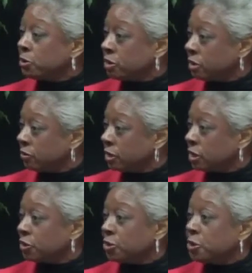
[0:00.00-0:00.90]
certificate
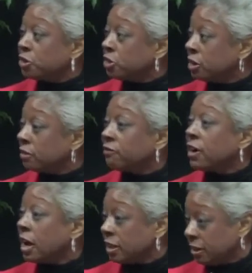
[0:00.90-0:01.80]
as soon as she could
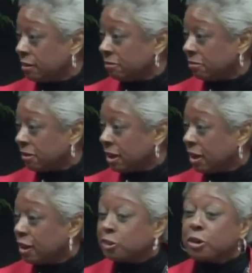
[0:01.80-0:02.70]
find it.
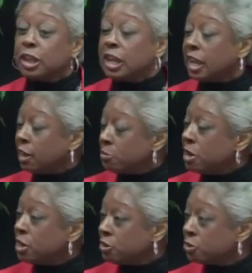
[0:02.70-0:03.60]
So they let
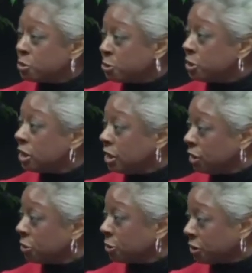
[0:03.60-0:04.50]
me in school a
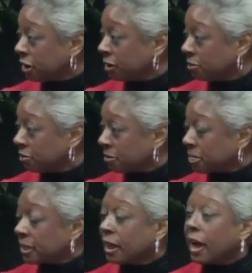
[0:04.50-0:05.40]
year early.
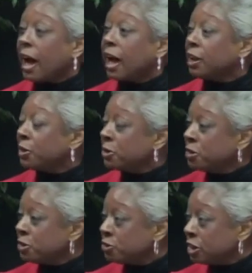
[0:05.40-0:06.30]
I
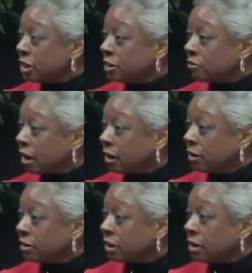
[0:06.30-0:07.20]
learned to read and write,
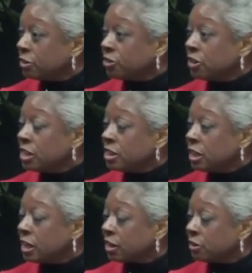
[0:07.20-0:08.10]
sent the
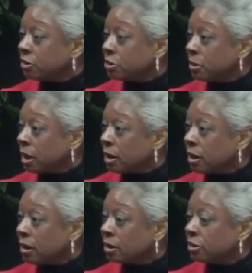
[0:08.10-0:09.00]
letter to my
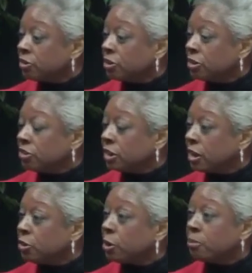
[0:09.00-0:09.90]
aunt, and she
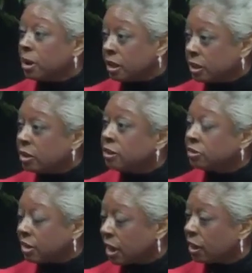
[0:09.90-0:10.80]
said, your mother
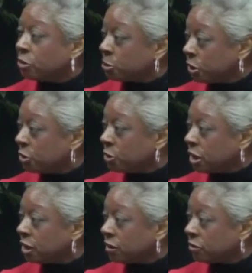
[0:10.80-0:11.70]
decides where you
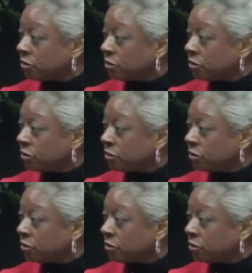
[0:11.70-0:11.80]
live.